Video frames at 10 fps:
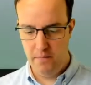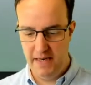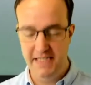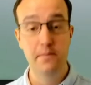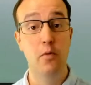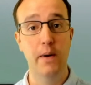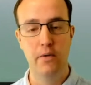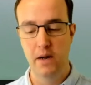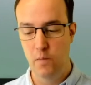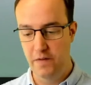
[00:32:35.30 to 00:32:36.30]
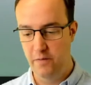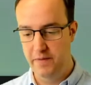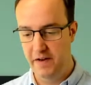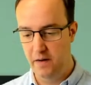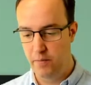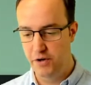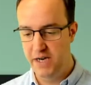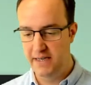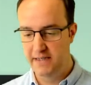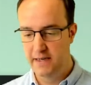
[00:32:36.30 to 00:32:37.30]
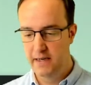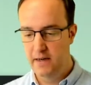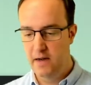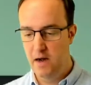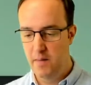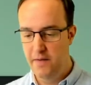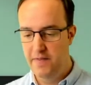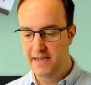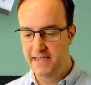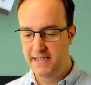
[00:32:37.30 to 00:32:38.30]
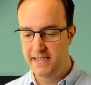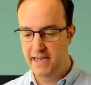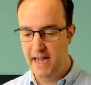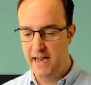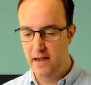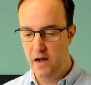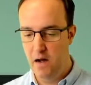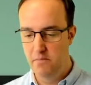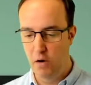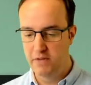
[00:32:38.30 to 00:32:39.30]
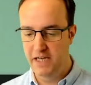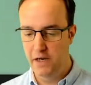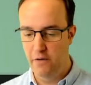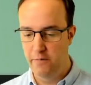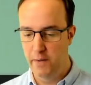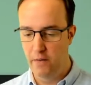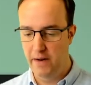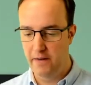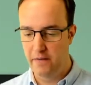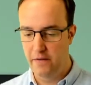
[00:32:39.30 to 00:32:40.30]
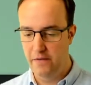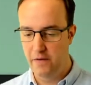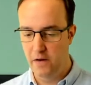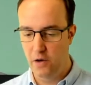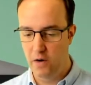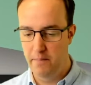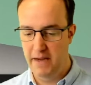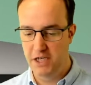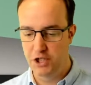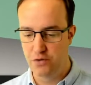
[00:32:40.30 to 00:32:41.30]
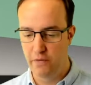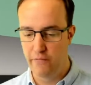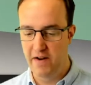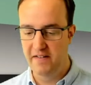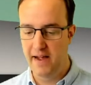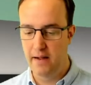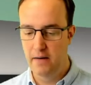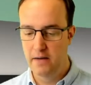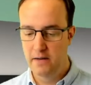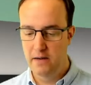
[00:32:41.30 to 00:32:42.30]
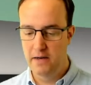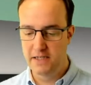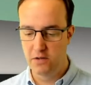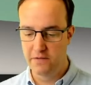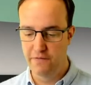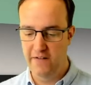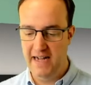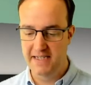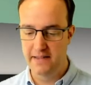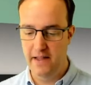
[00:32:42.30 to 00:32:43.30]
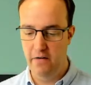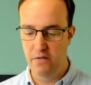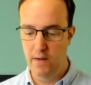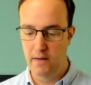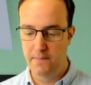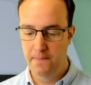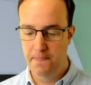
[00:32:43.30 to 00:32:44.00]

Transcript: a simple building with this particular project, and this is a multi-use building that's got a mixture of retail, and it's got some flats in there as well.